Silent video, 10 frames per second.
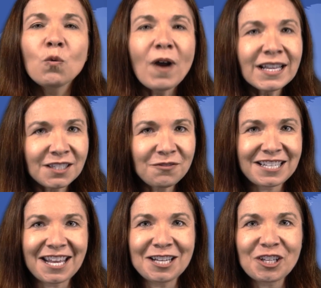West of
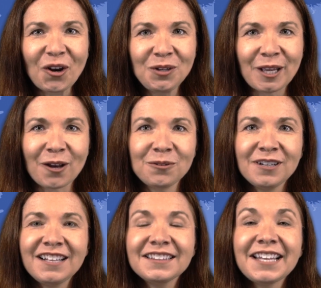San Antonio,
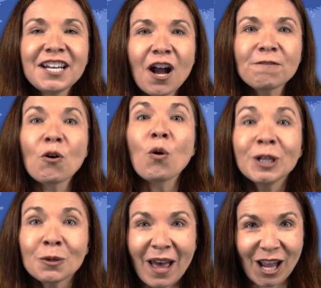laid off
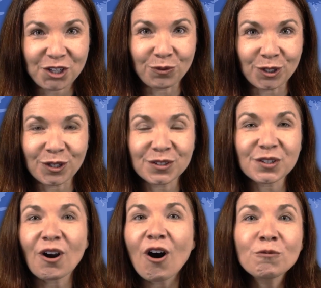oil patch
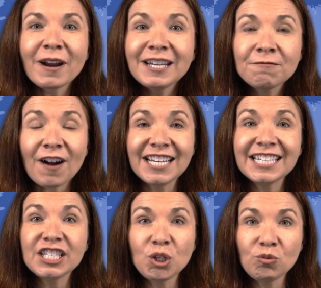workers are already
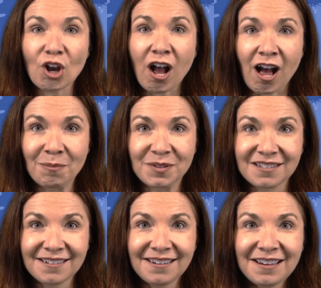finding new jobs,
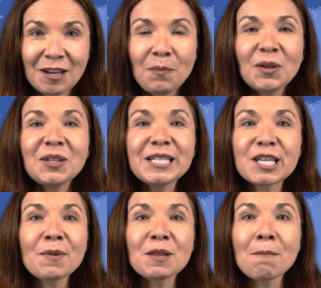building
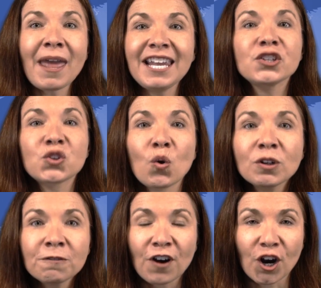some of the many
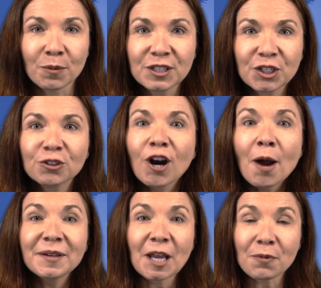solar farms that are
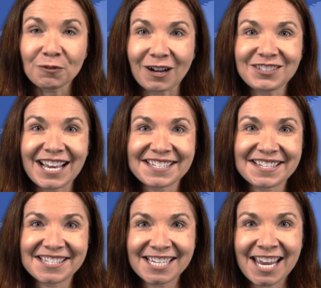cropping up around
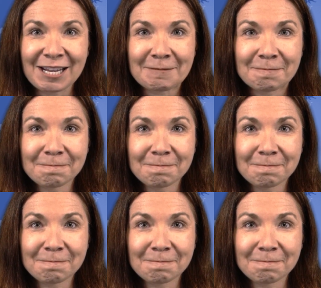Texas today.